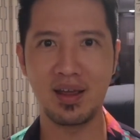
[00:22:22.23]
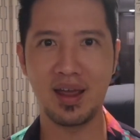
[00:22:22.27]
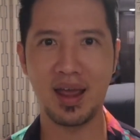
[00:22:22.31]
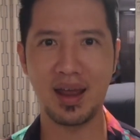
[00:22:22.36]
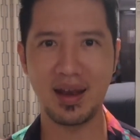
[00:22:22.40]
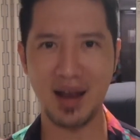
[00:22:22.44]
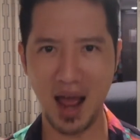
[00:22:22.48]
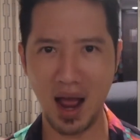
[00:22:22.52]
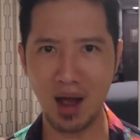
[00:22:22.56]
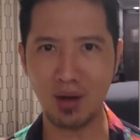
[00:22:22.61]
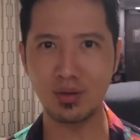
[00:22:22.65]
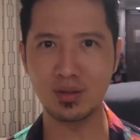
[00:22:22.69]

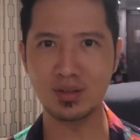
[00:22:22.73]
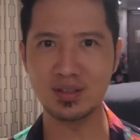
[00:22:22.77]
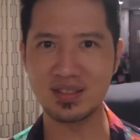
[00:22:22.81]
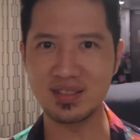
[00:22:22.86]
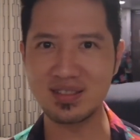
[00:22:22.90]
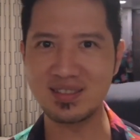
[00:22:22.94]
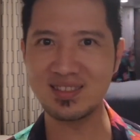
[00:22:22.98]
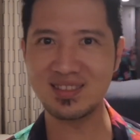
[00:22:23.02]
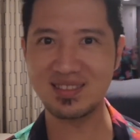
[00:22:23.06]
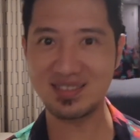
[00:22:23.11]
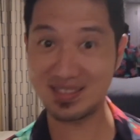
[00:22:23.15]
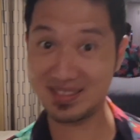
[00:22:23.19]
And I will
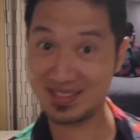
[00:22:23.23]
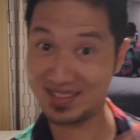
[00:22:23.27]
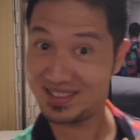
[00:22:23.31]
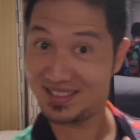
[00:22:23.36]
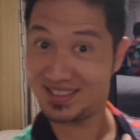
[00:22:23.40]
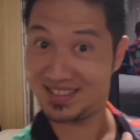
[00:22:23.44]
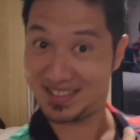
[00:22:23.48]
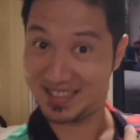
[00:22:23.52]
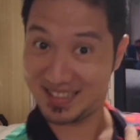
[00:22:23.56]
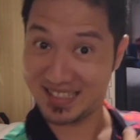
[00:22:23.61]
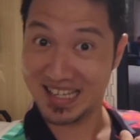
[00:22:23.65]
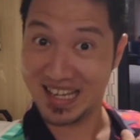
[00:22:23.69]

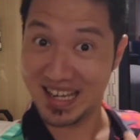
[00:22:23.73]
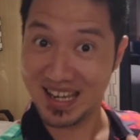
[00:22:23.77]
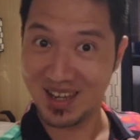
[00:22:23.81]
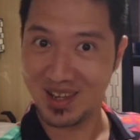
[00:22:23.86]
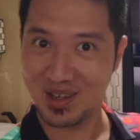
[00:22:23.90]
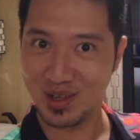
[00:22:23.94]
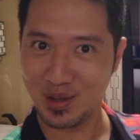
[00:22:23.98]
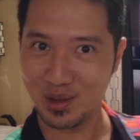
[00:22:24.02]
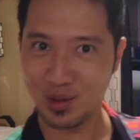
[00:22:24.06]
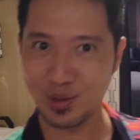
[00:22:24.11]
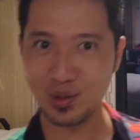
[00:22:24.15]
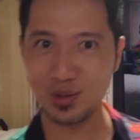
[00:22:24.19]
see
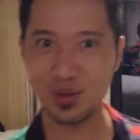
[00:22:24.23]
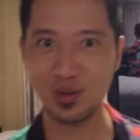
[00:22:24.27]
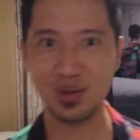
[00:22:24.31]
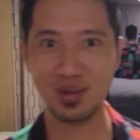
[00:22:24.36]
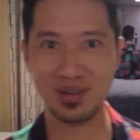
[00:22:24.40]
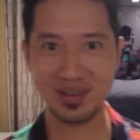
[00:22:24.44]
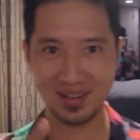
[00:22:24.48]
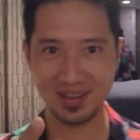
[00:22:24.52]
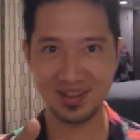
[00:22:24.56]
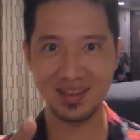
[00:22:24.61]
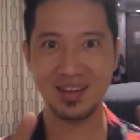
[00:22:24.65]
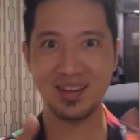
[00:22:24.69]

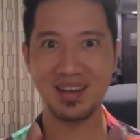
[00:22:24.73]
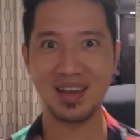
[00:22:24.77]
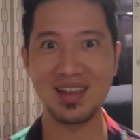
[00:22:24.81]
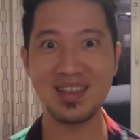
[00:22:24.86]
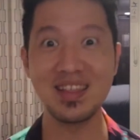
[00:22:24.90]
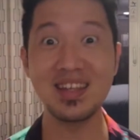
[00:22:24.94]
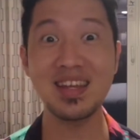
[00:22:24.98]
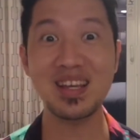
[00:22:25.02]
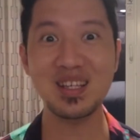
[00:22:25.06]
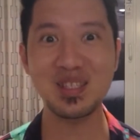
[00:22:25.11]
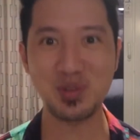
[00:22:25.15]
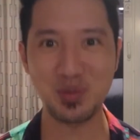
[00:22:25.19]
you
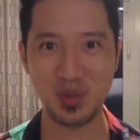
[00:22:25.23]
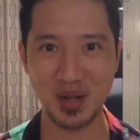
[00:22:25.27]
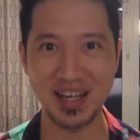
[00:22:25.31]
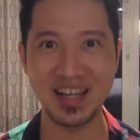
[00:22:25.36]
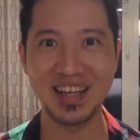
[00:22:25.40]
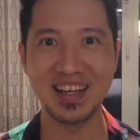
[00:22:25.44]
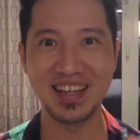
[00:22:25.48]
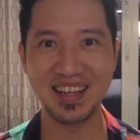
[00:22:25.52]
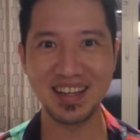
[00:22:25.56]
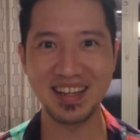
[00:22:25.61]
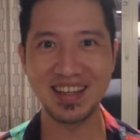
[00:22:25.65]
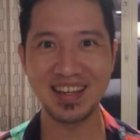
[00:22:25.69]
in the next
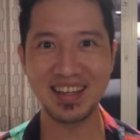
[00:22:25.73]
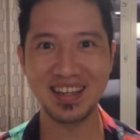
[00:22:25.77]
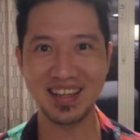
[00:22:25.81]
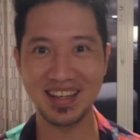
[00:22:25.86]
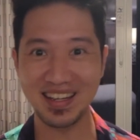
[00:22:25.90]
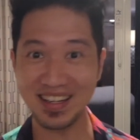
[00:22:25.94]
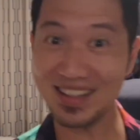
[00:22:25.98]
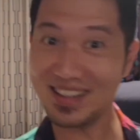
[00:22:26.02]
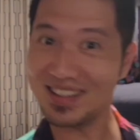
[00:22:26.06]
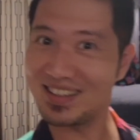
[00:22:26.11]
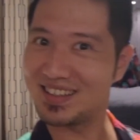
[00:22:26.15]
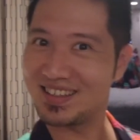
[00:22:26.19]
one.
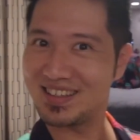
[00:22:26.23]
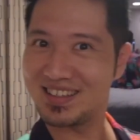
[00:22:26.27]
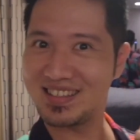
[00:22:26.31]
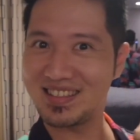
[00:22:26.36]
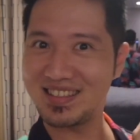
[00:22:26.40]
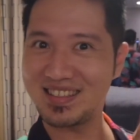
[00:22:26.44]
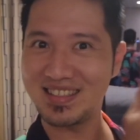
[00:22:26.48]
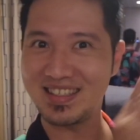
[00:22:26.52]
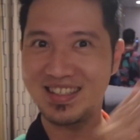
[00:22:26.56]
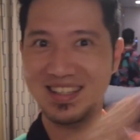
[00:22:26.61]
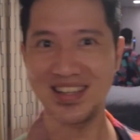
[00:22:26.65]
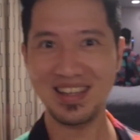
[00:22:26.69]
Get it?
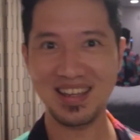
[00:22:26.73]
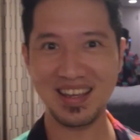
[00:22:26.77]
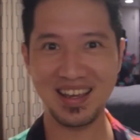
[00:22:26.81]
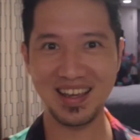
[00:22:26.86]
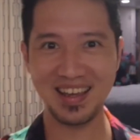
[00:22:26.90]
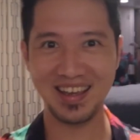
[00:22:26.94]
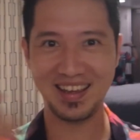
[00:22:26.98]
See?